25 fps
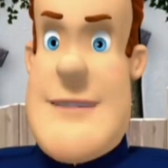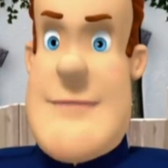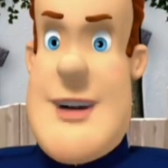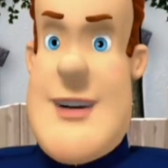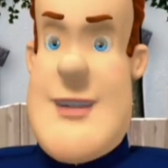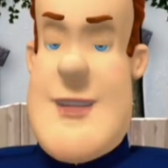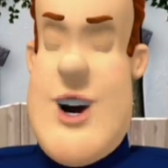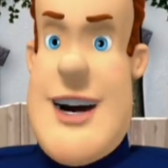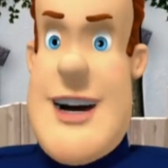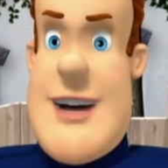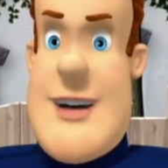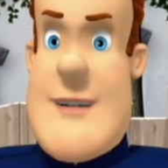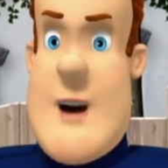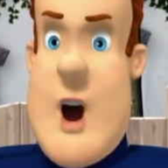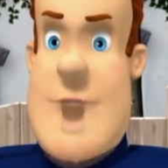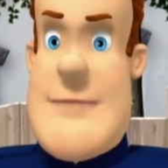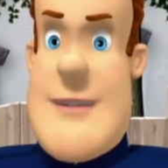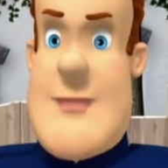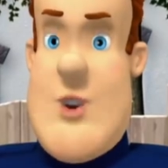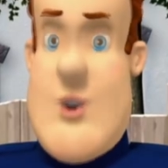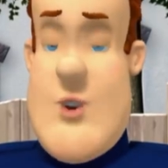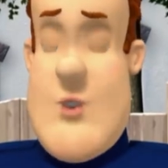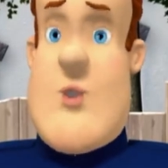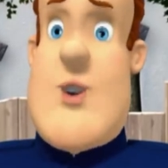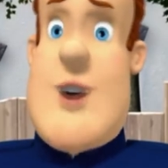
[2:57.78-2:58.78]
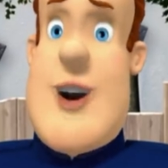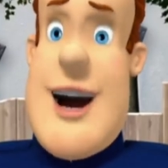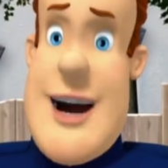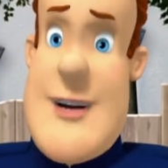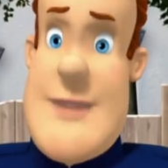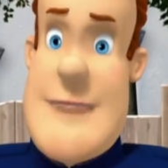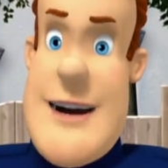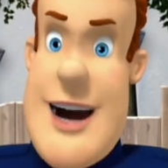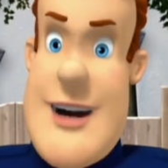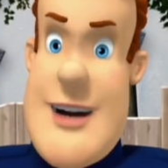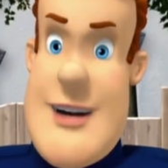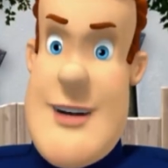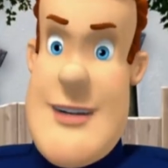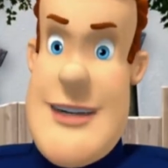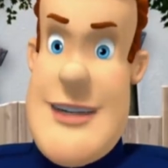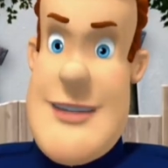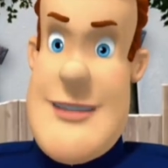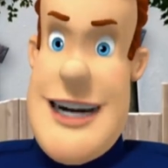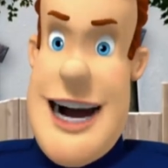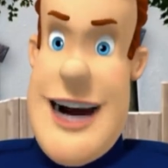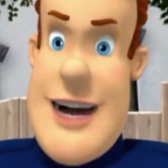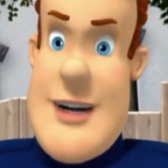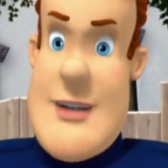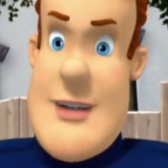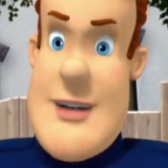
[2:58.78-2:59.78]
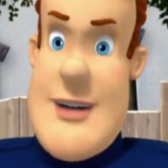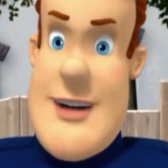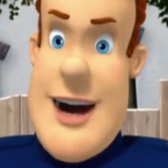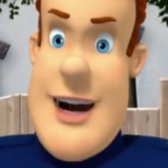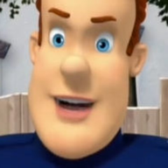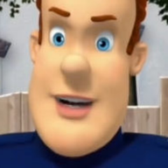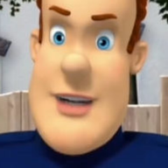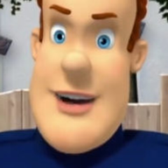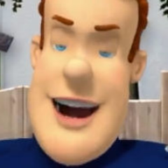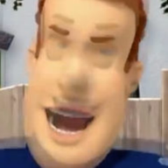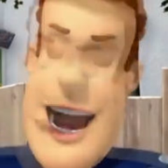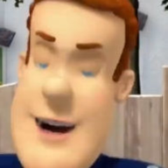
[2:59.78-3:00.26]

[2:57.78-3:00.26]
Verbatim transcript: It'll be quicker for me to run back to the station and get